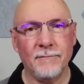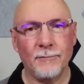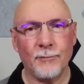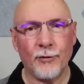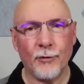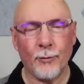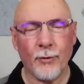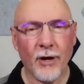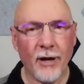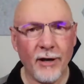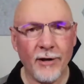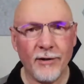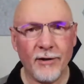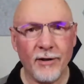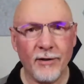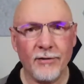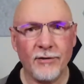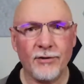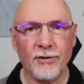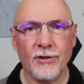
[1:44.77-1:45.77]

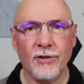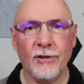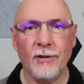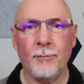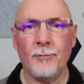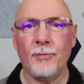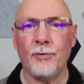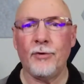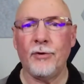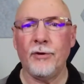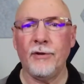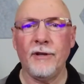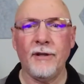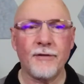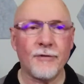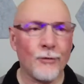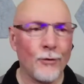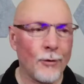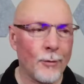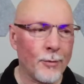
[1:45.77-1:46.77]
proprietorship or an
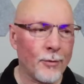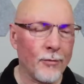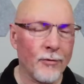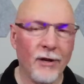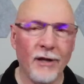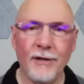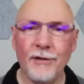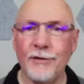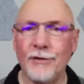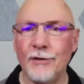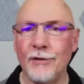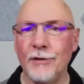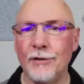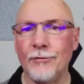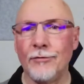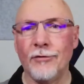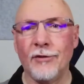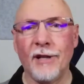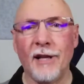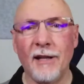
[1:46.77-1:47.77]
S corporation
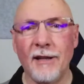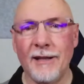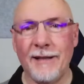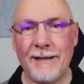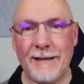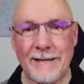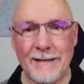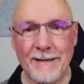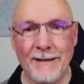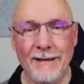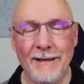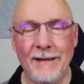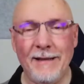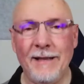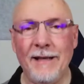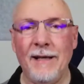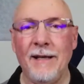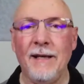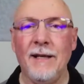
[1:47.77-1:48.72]
or an LLC.